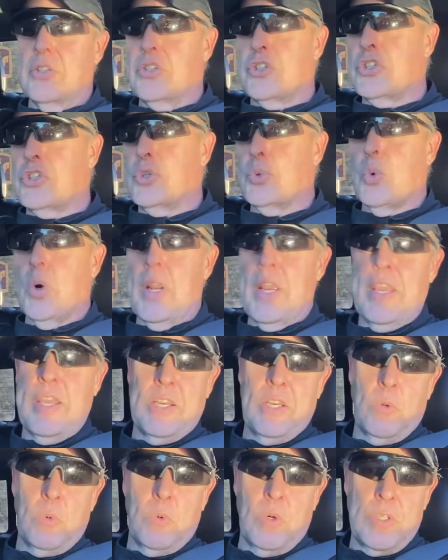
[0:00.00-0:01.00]
sway
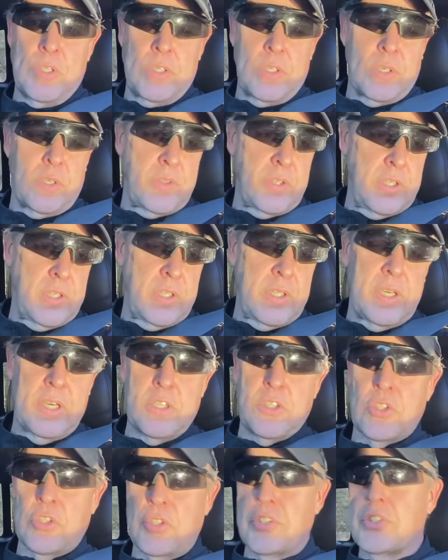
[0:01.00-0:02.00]
anyone during the
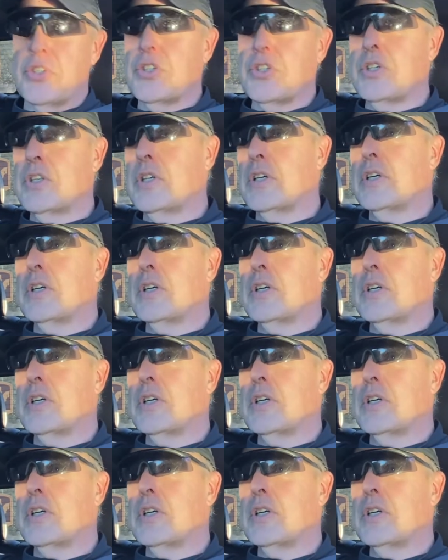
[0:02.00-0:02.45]
elections.